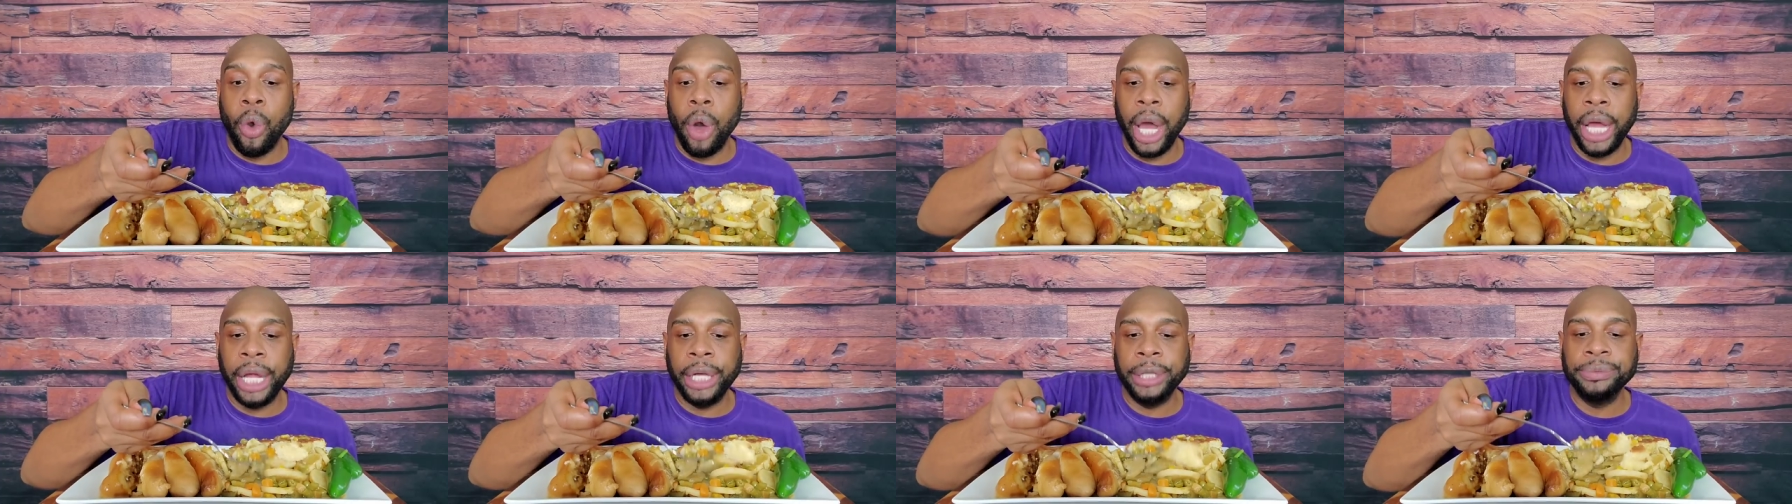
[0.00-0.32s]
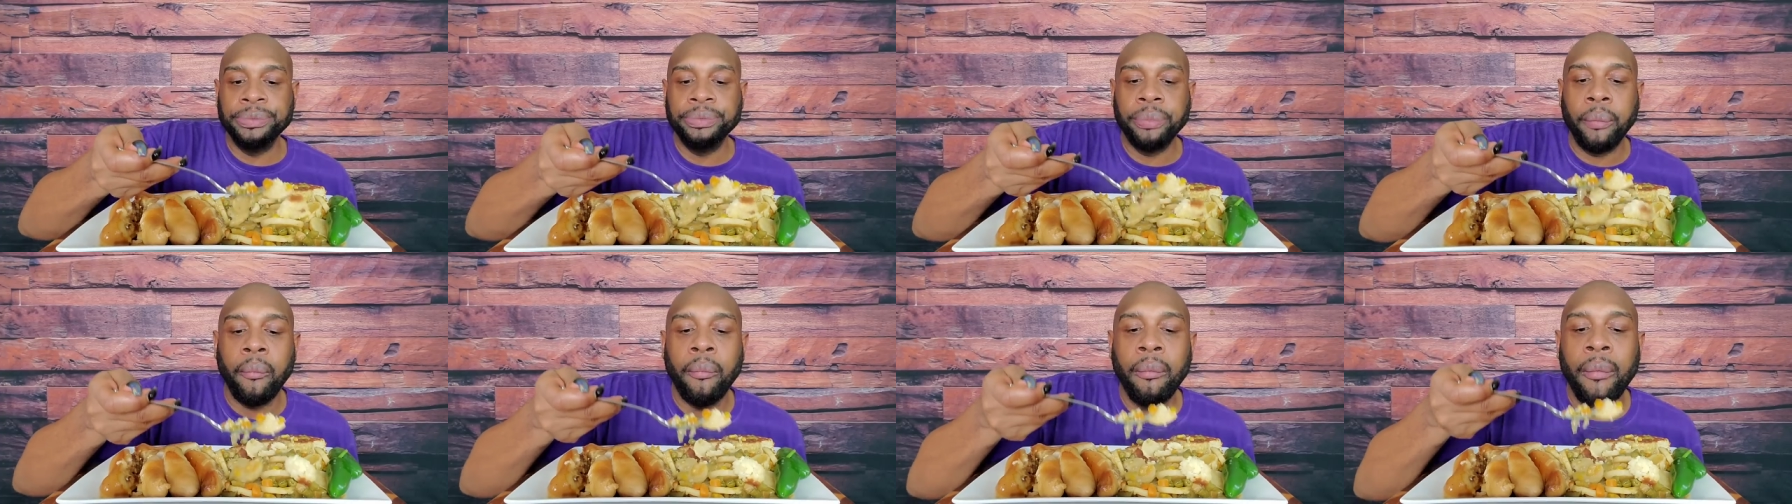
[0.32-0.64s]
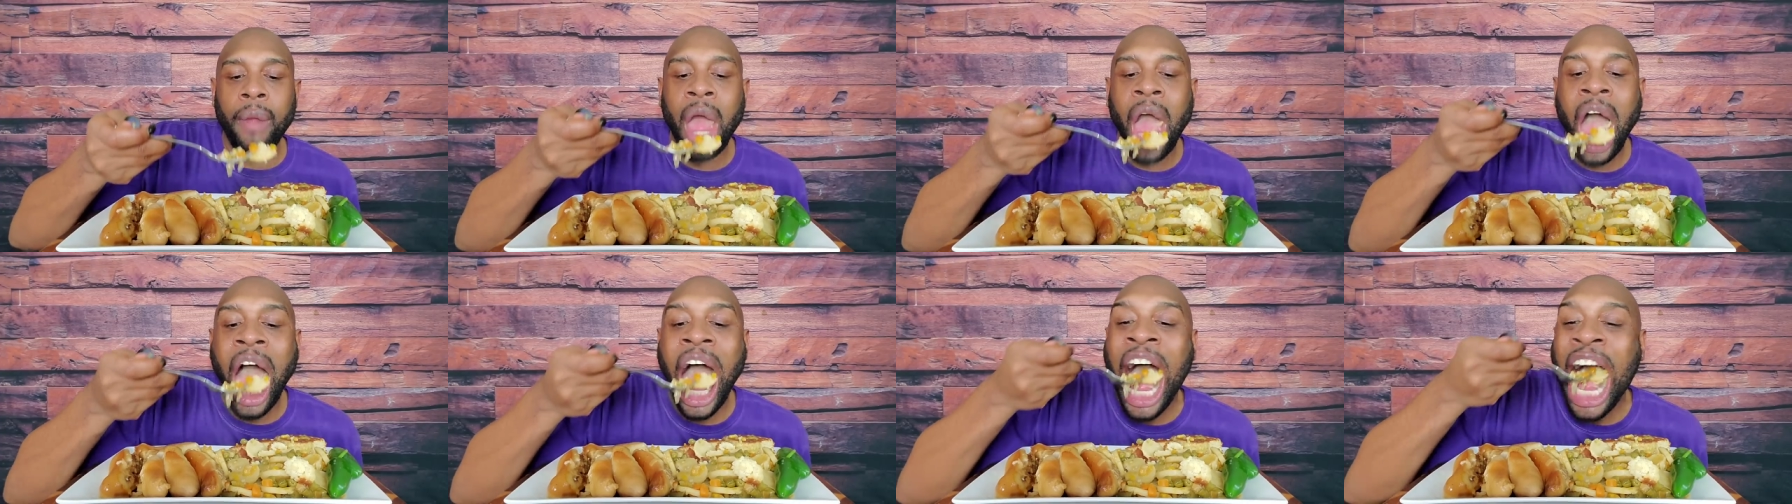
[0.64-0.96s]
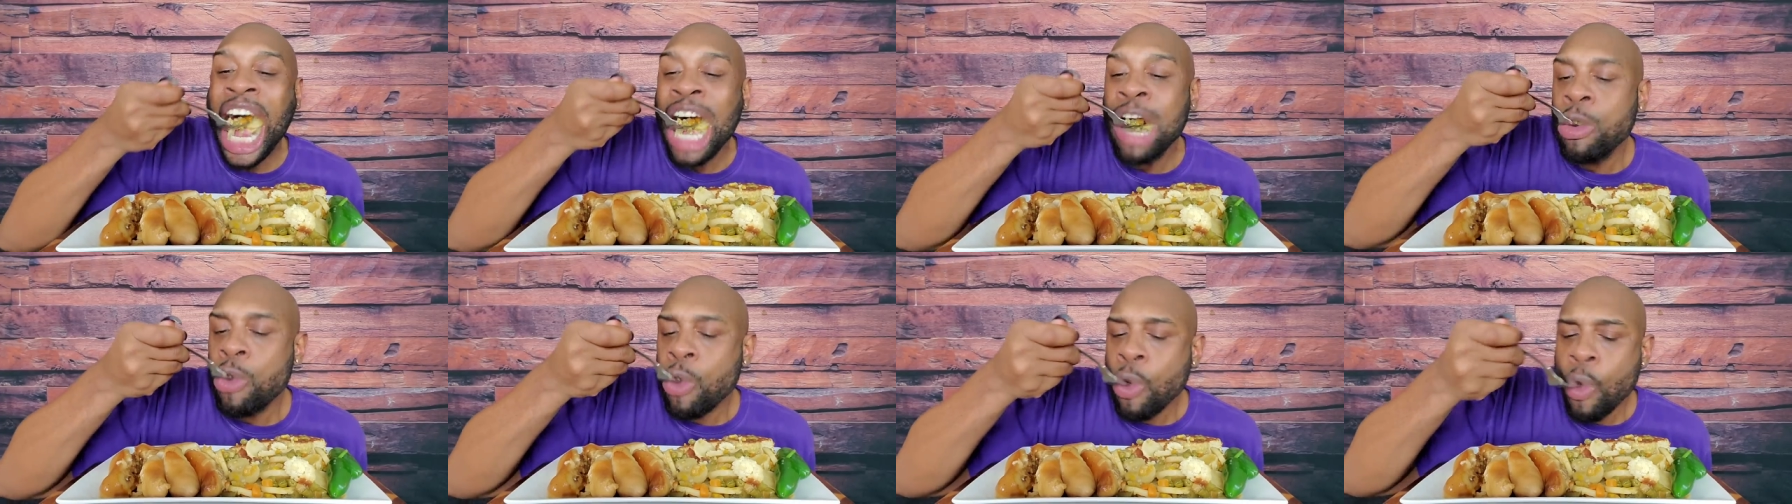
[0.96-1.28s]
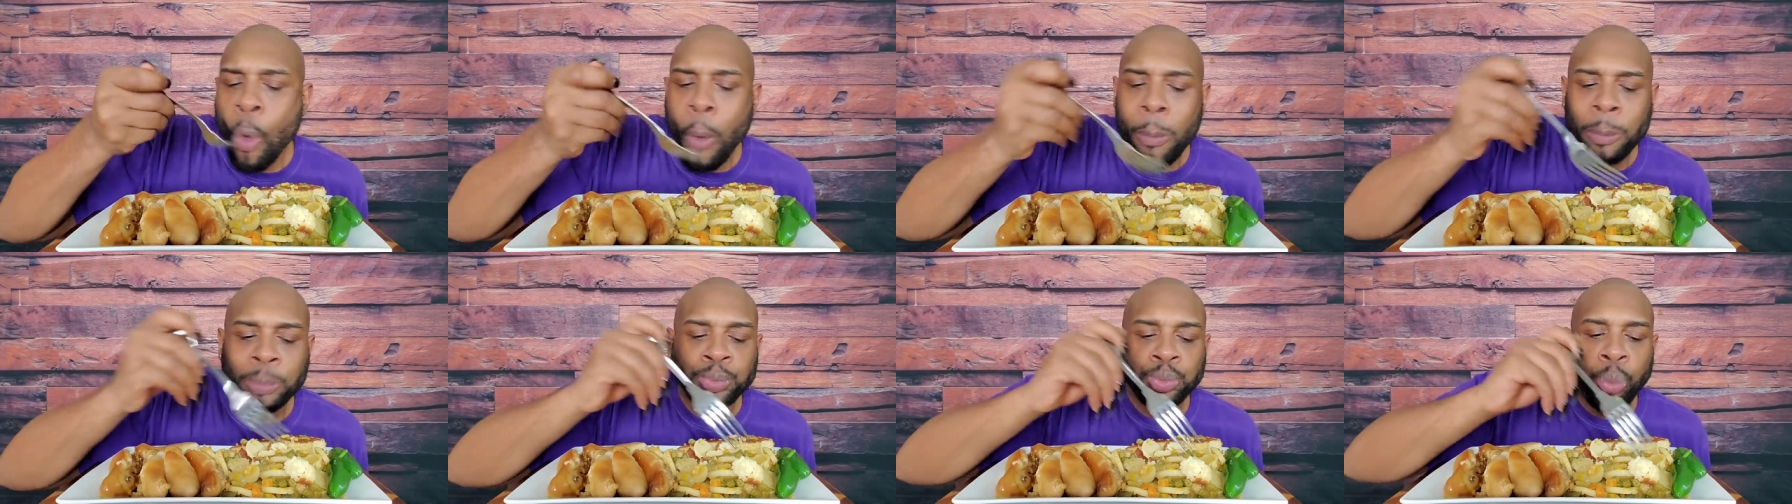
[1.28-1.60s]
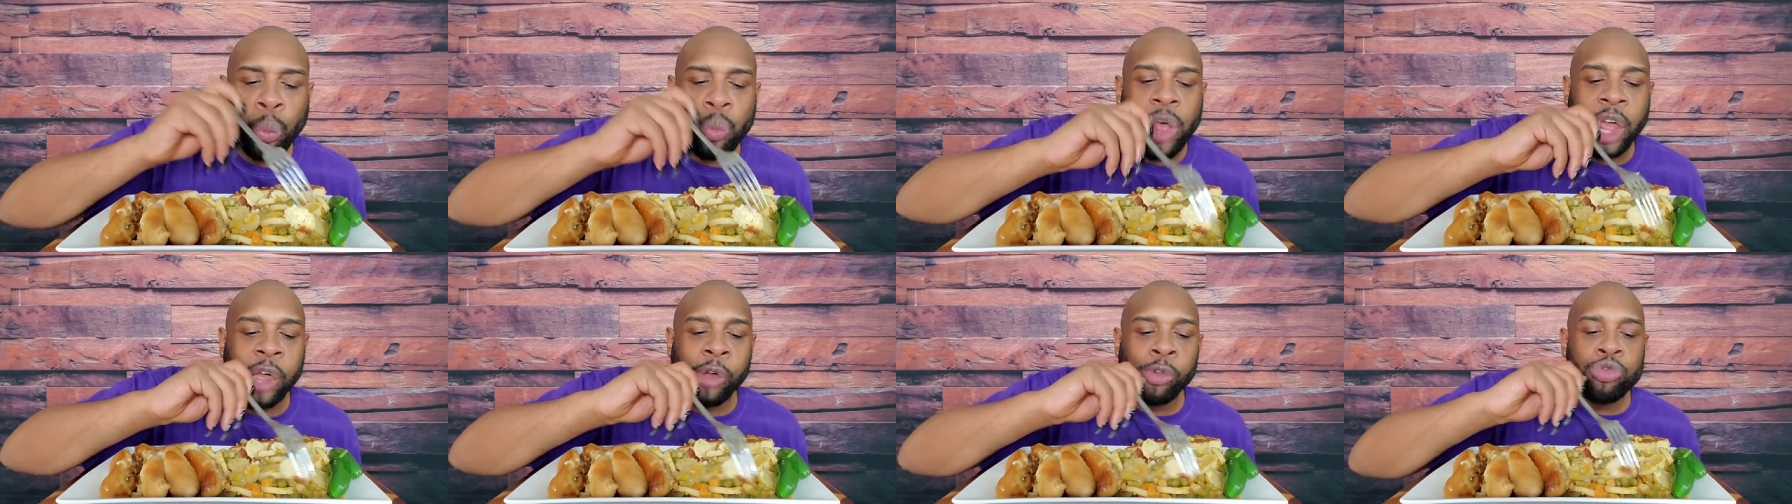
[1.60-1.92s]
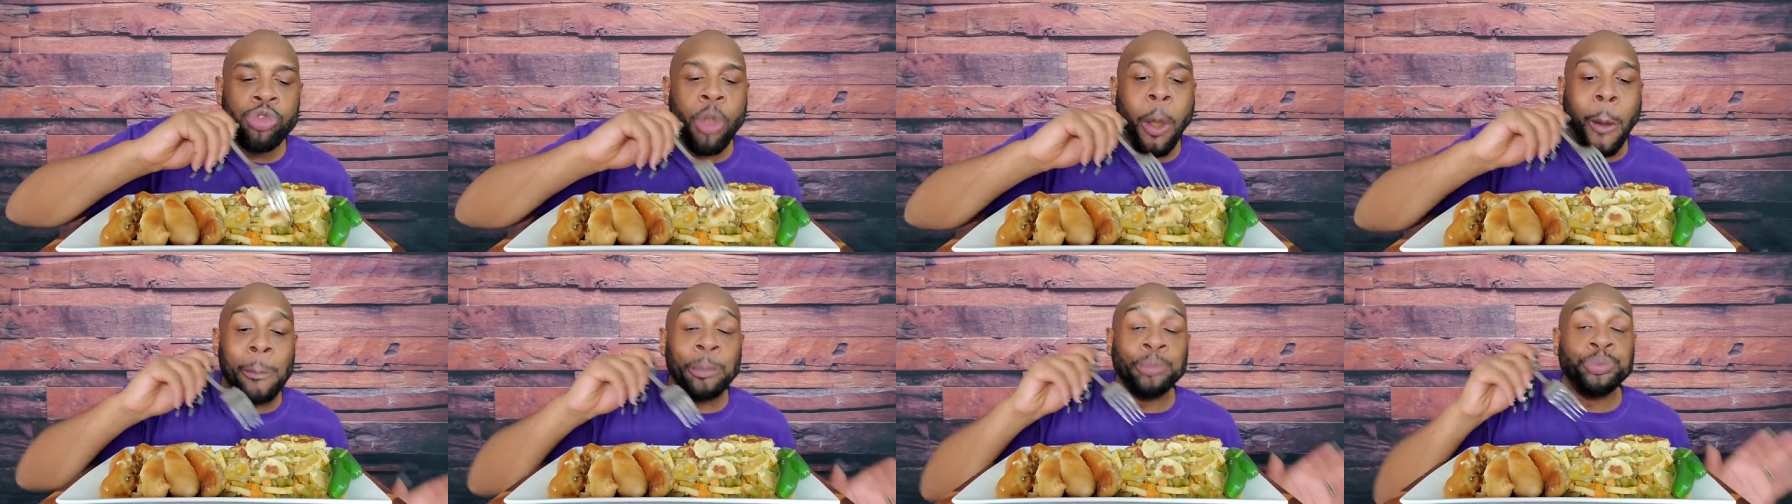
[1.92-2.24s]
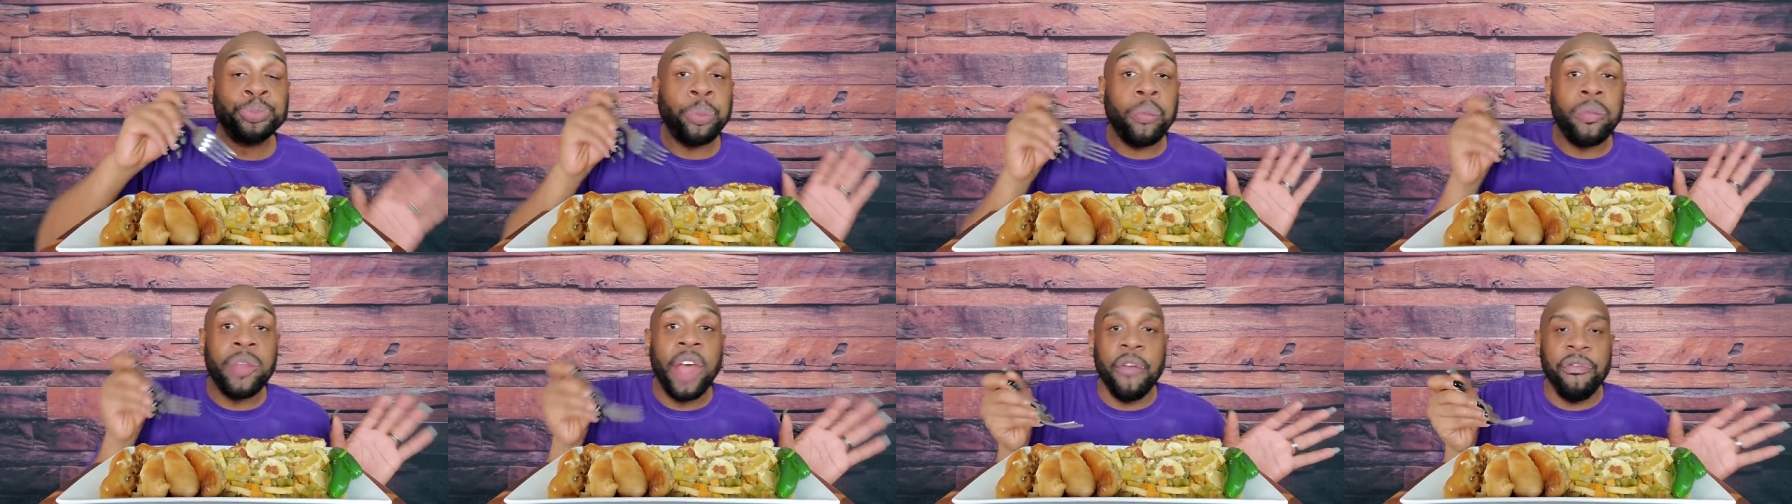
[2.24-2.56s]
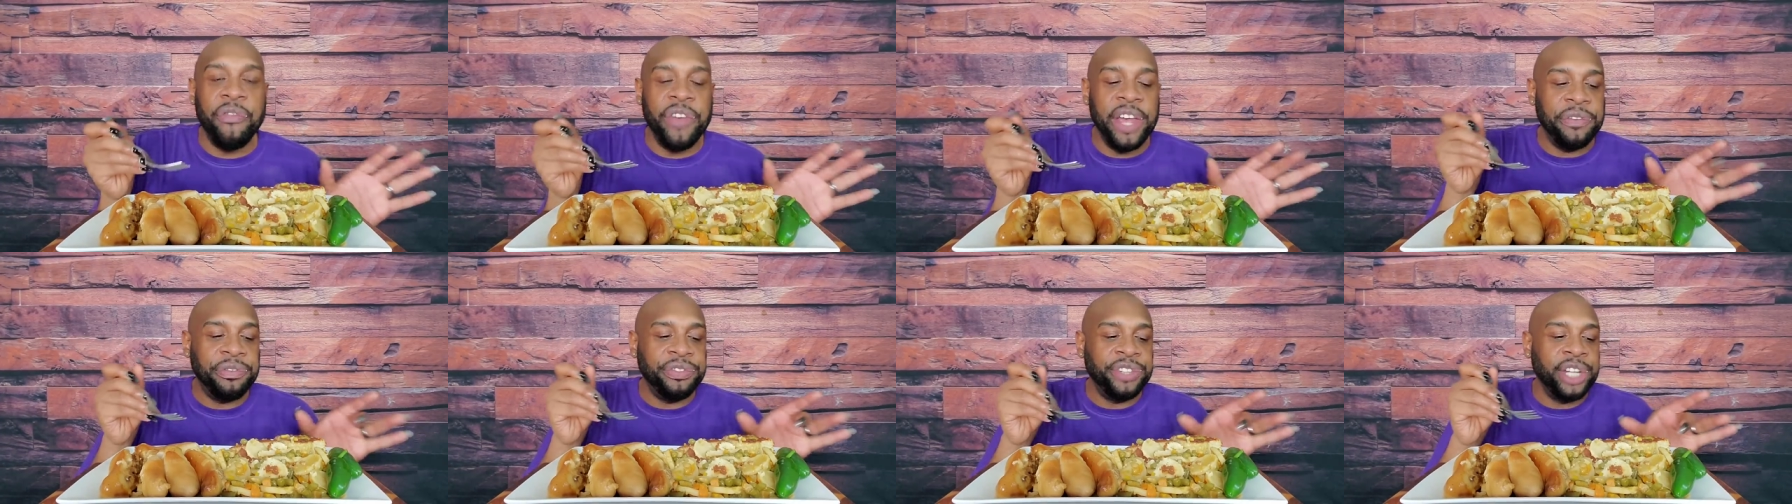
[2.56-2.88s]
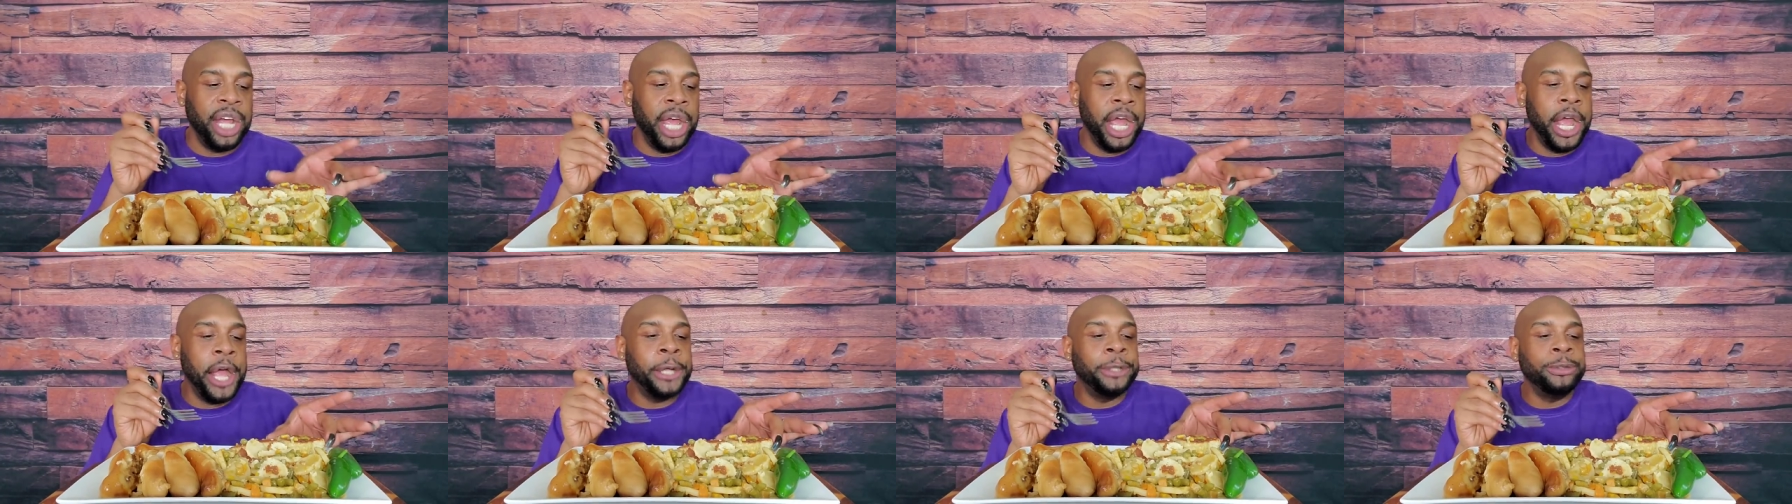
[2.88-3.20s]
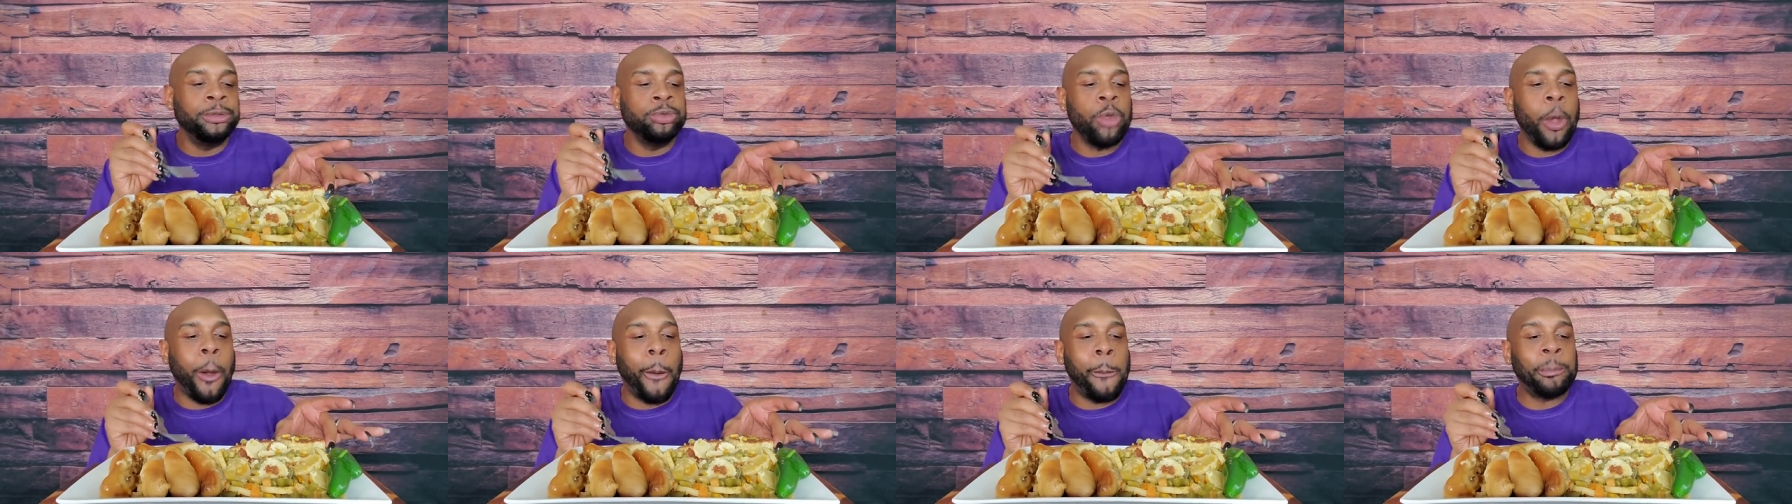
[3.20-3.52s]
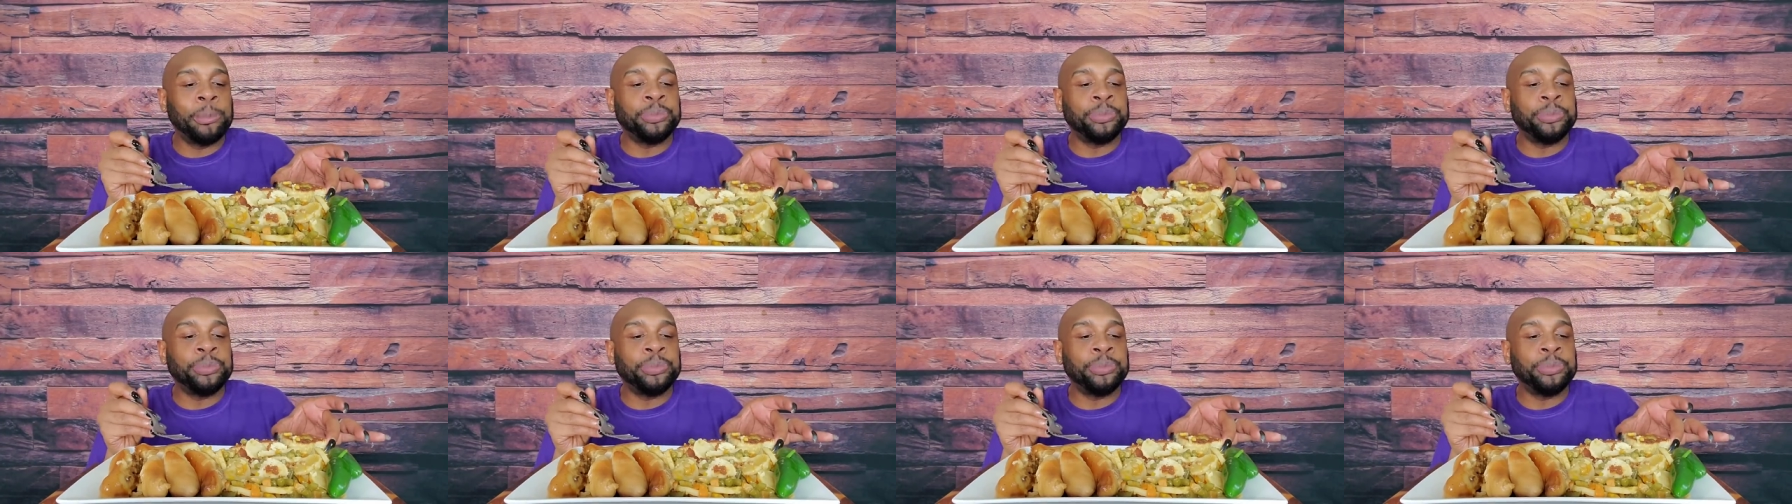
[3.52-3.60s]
1:15